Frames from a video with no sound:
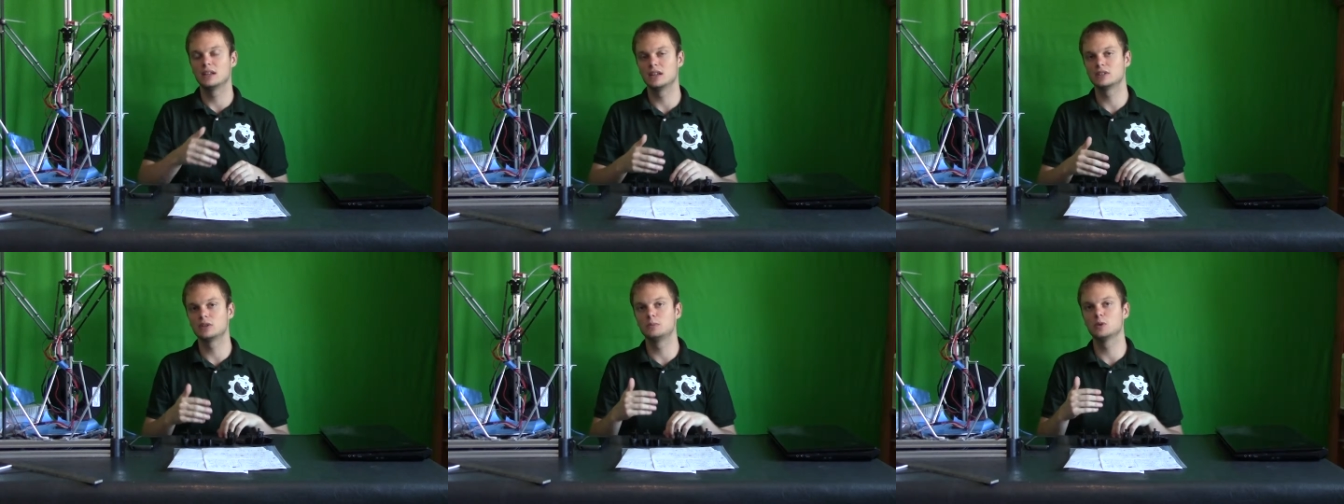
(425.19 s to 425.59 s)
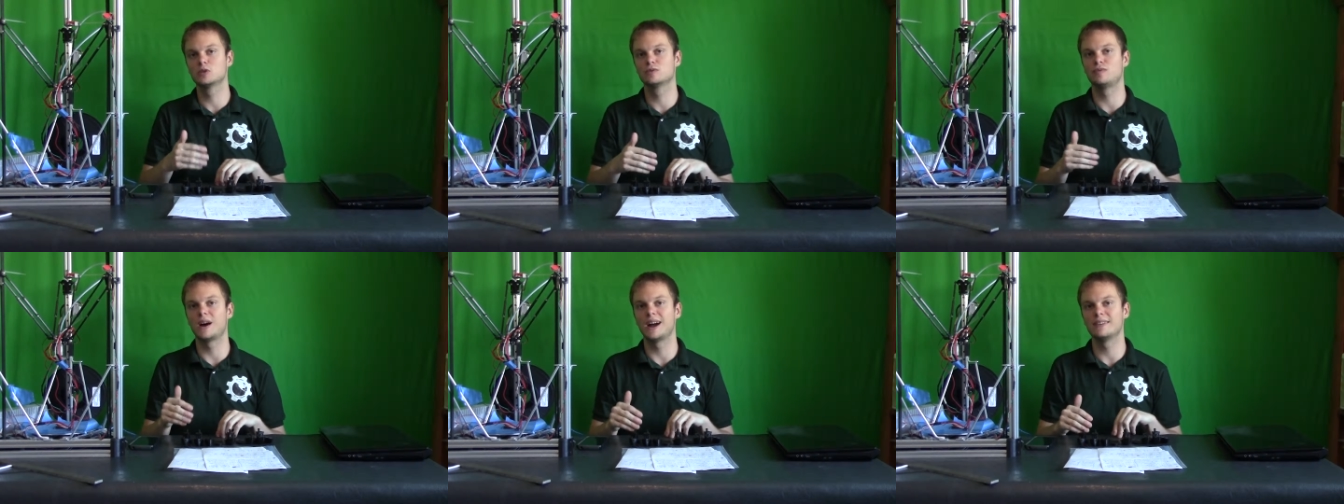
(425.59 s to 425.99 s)
that's
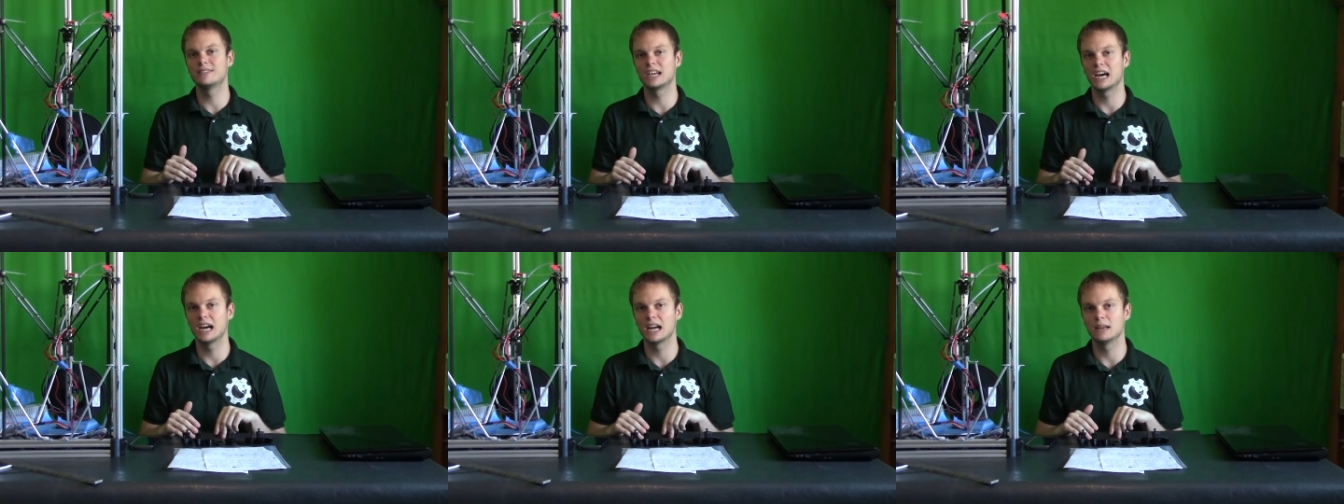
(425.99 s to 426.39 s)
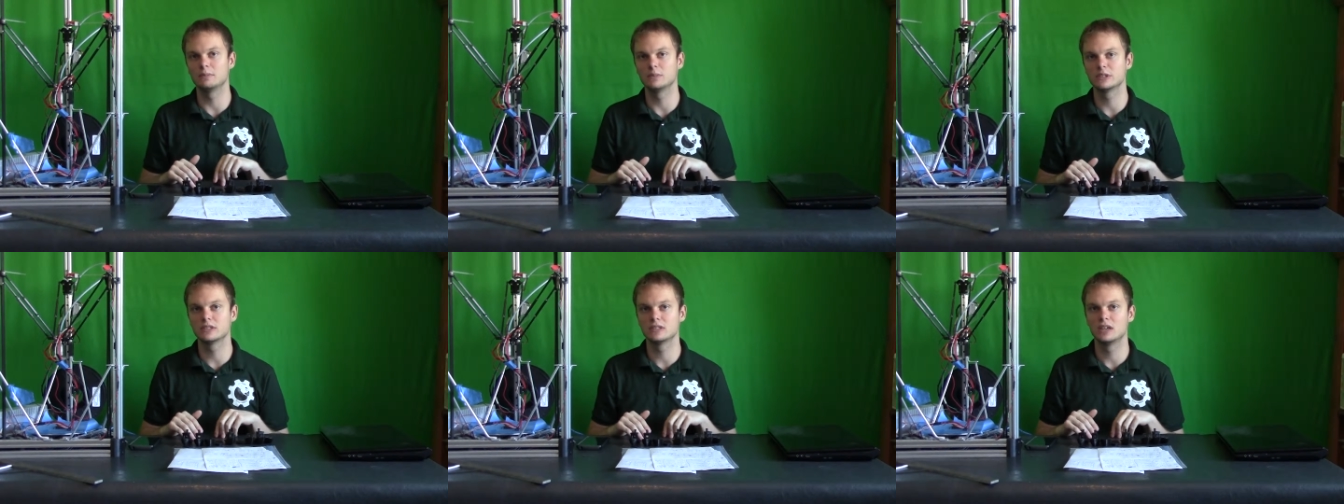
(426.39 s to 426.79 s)
almost five
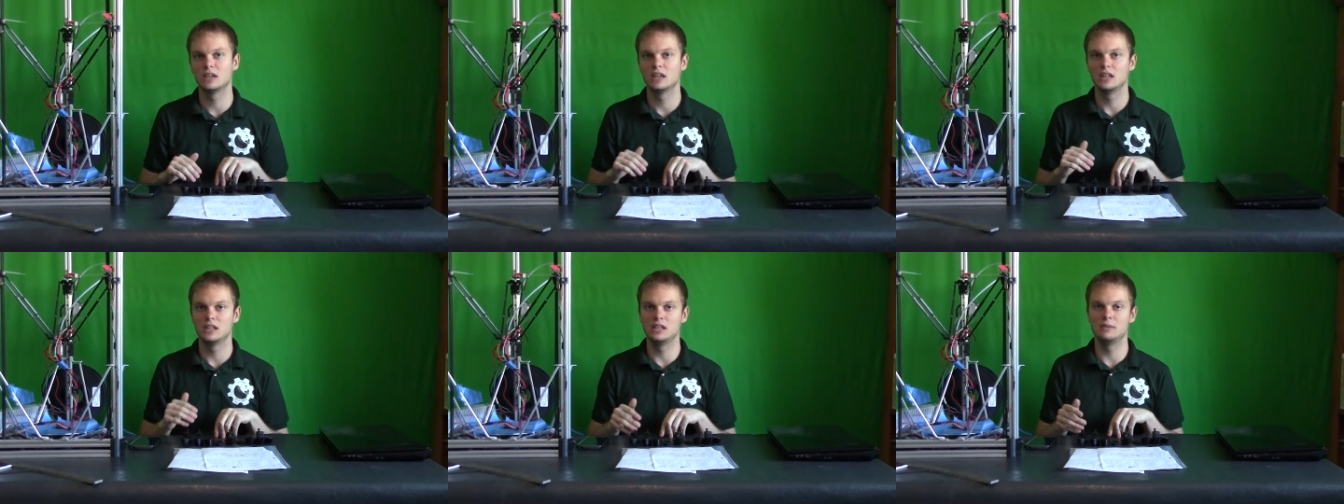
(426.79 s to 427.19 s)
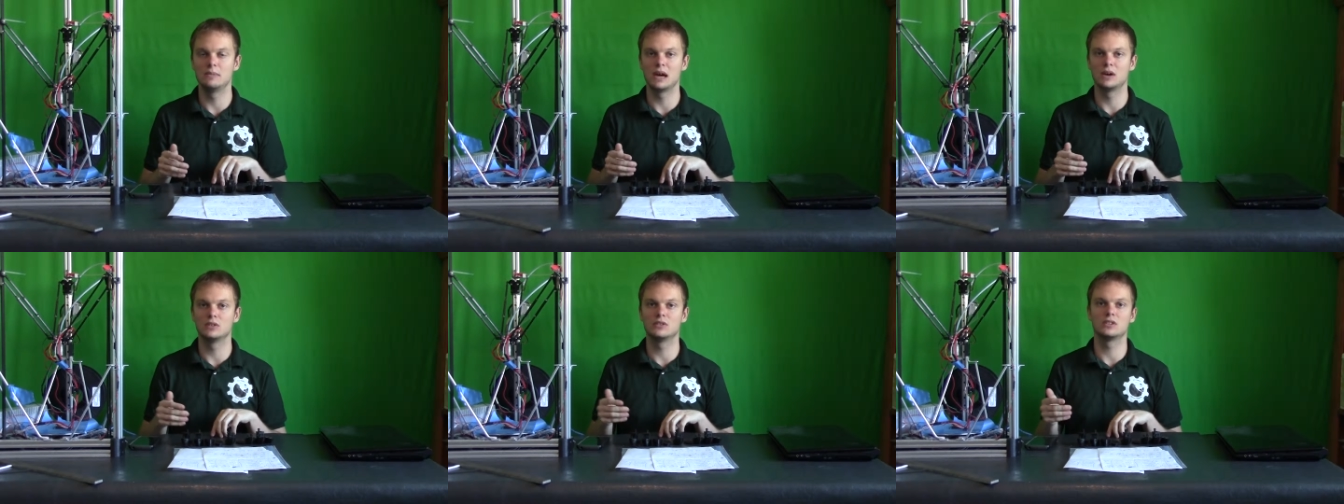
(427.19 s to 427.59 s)
times the
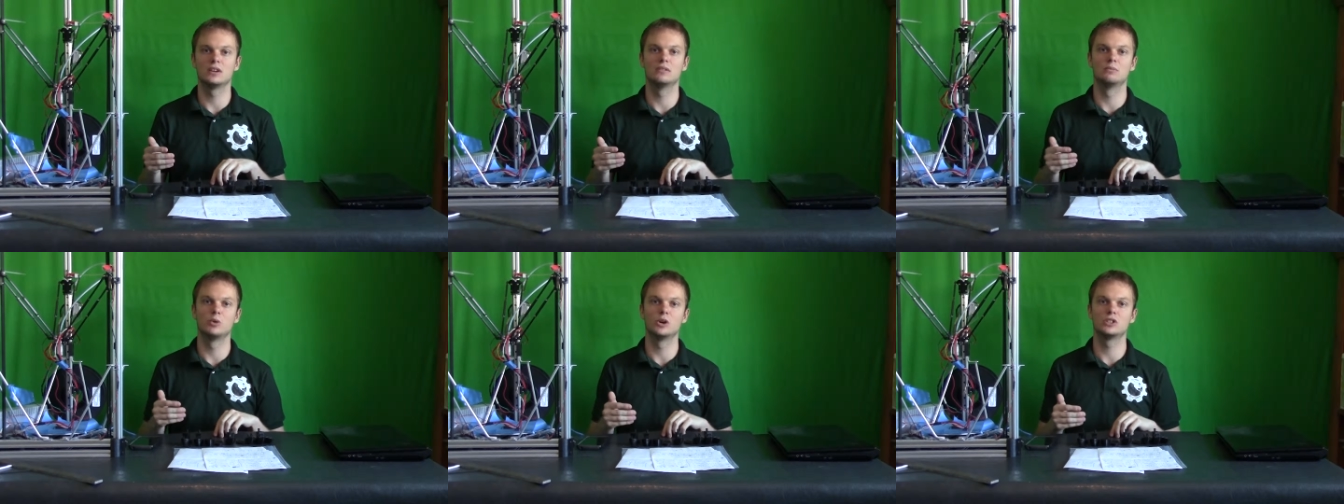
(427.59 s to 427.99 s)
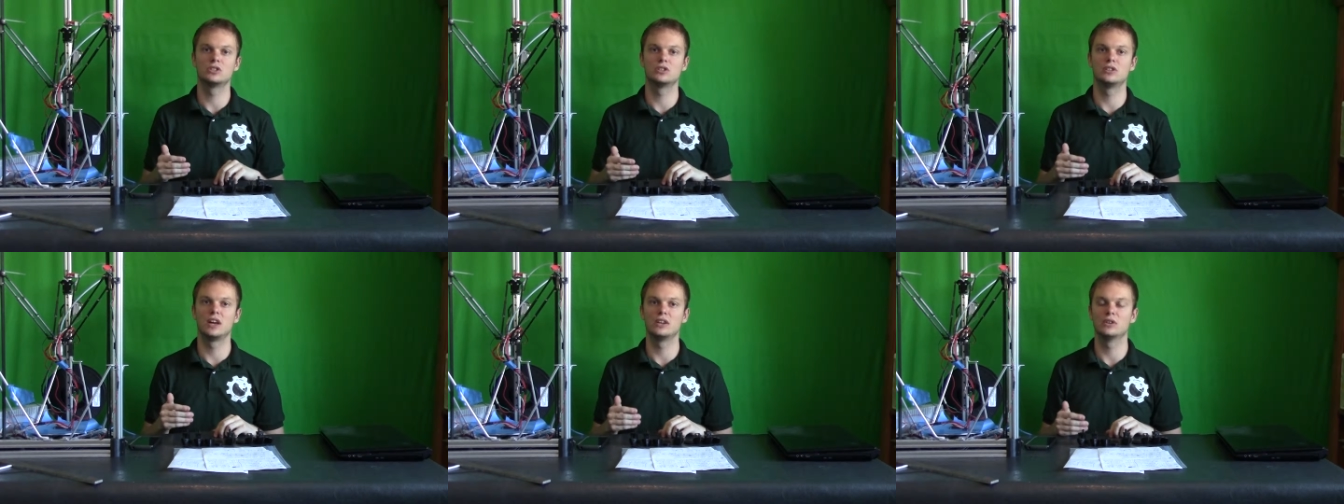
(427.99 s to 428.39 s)
amount of
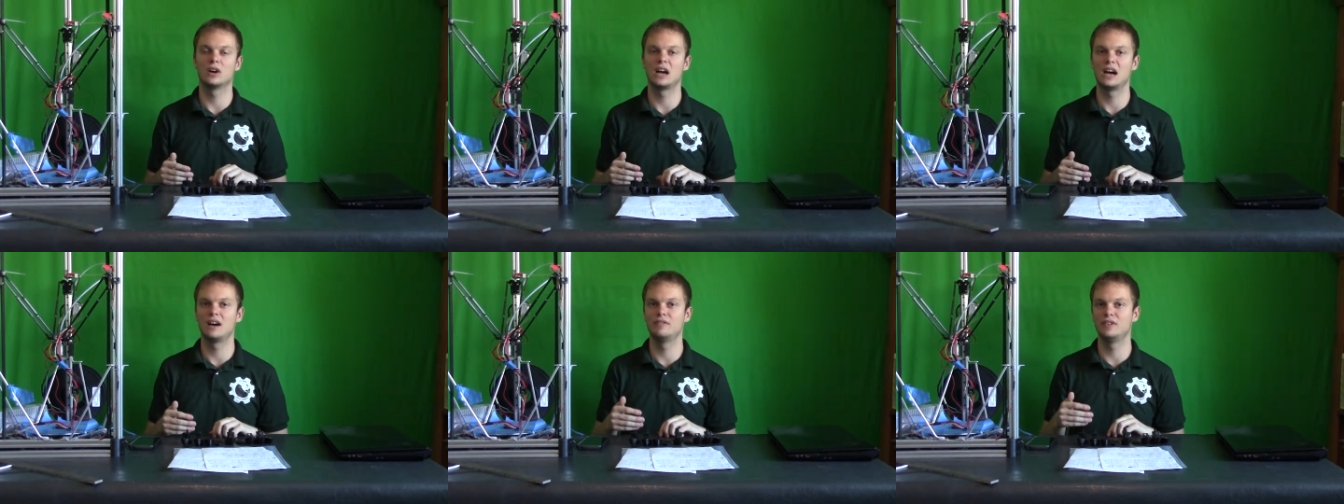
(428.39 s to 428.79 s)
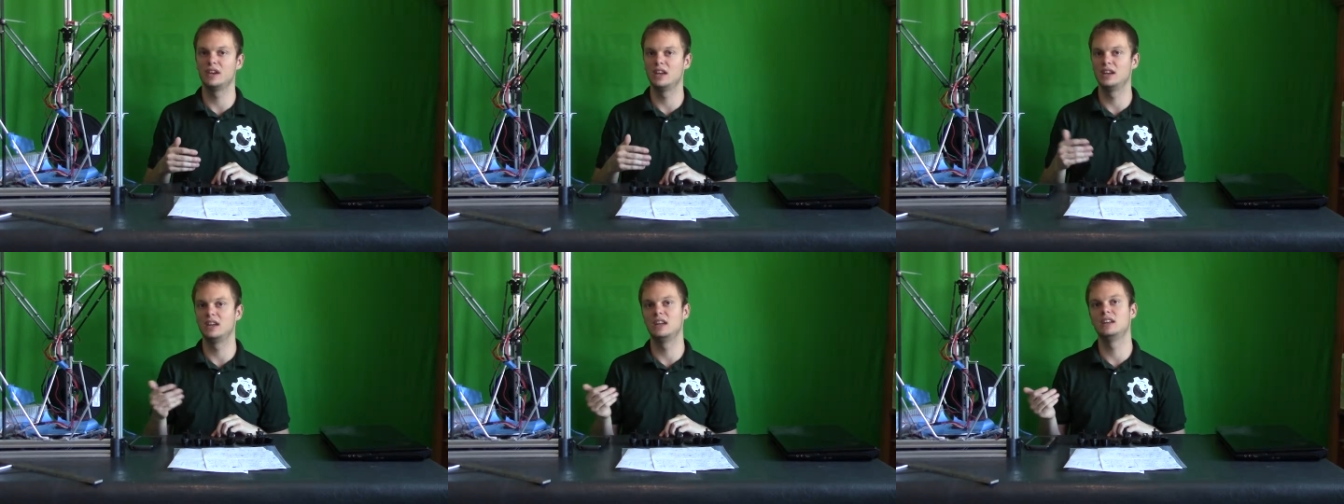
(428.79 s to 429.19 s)
moisture that you'll have
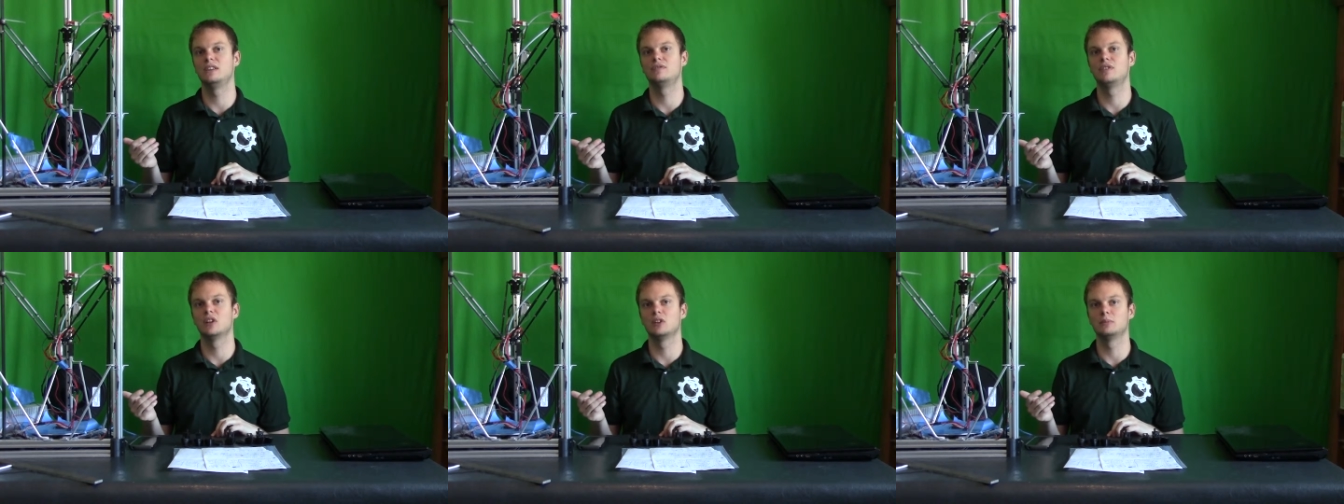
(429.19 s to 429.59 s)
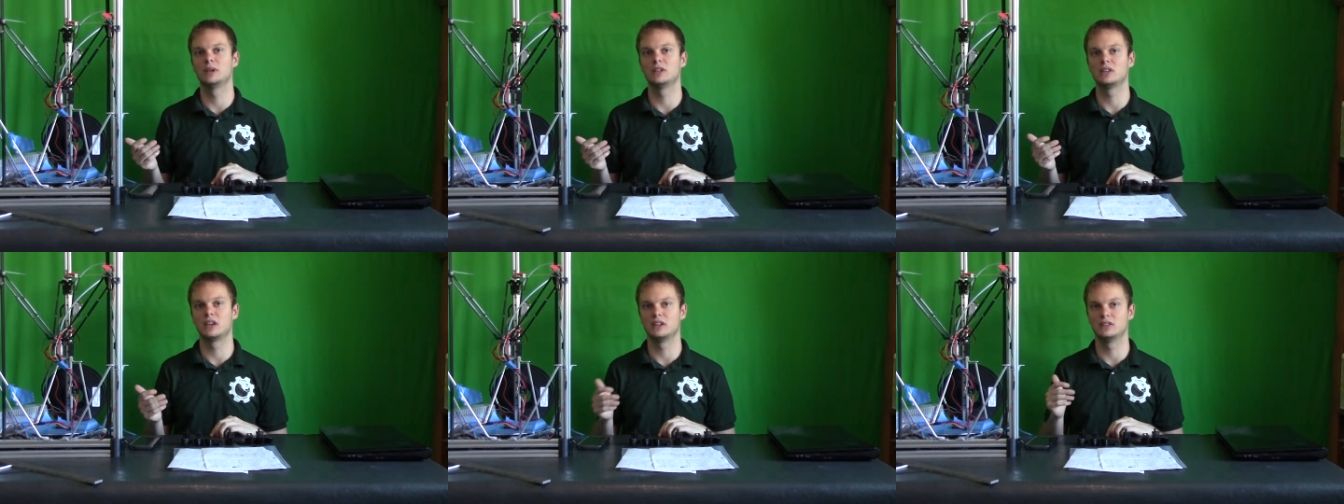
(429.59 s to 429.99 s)
in any
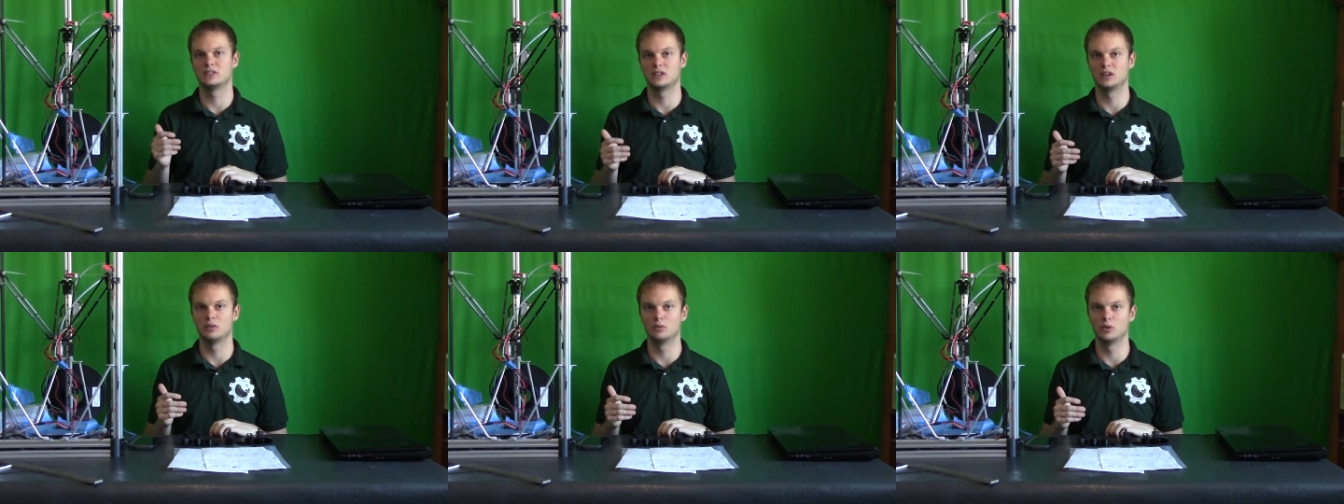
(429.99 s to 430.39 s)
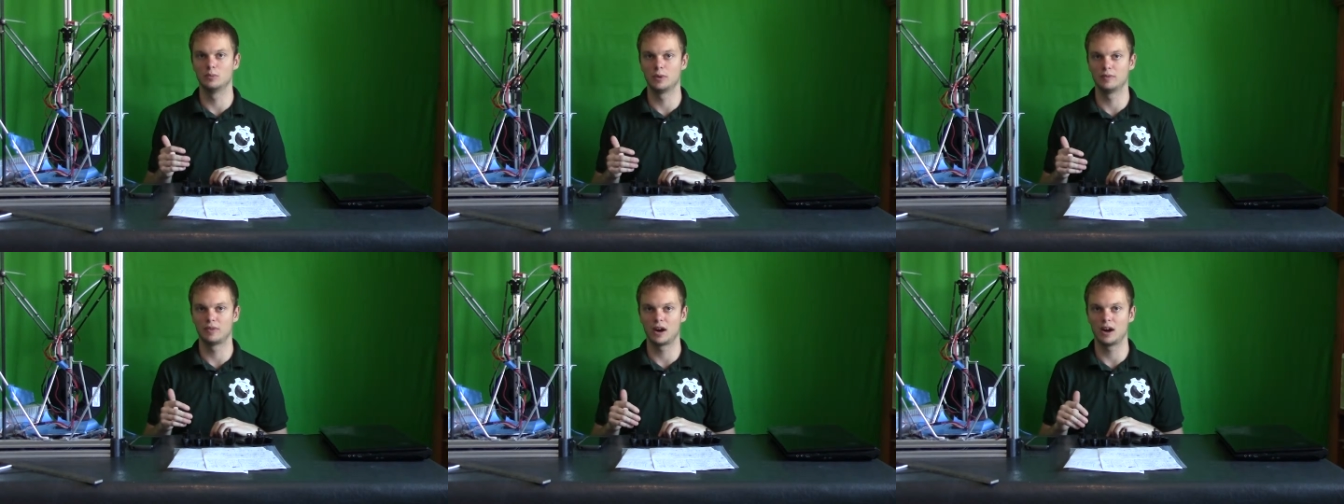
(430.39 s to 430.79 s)
filament that is in a
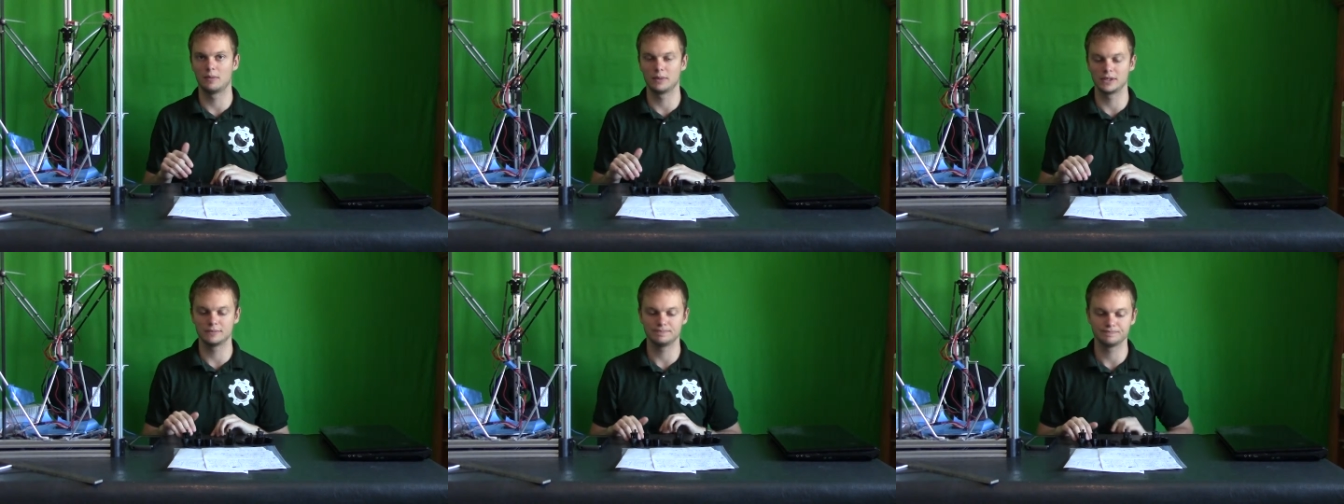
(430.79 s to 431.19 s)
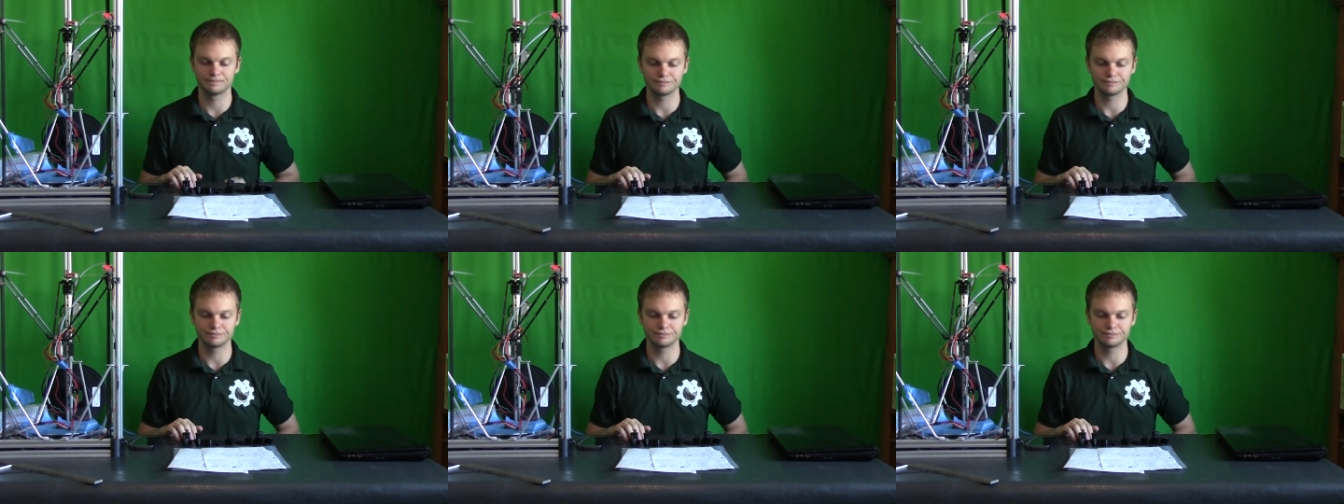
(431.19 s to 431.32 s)
room environment.